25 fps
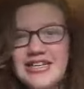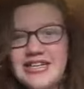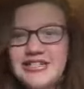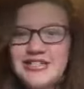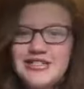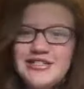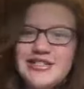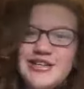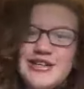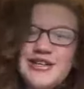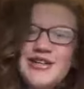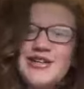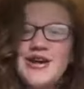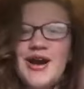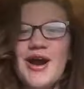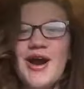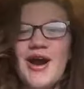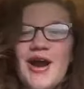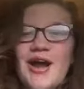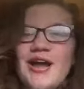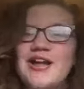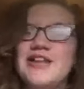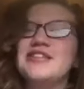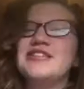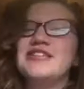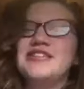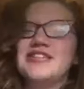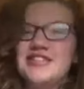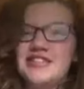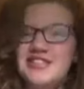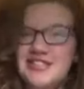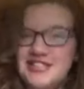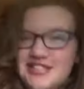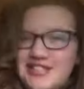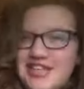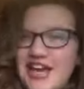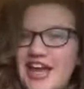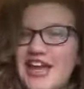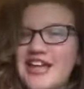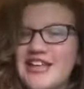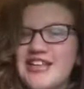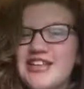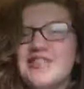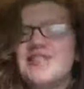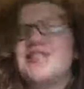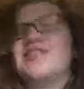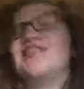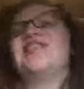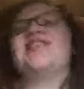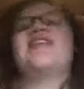It's your girl
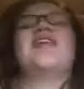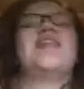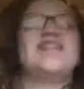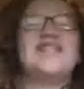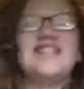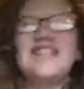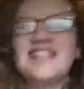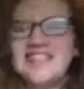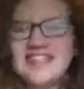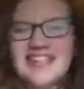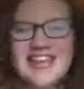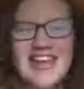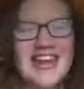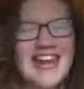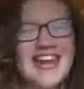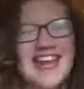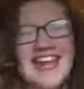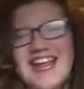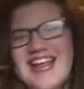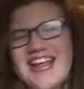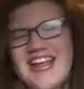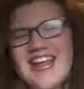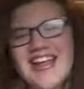JW. I'm just kidding.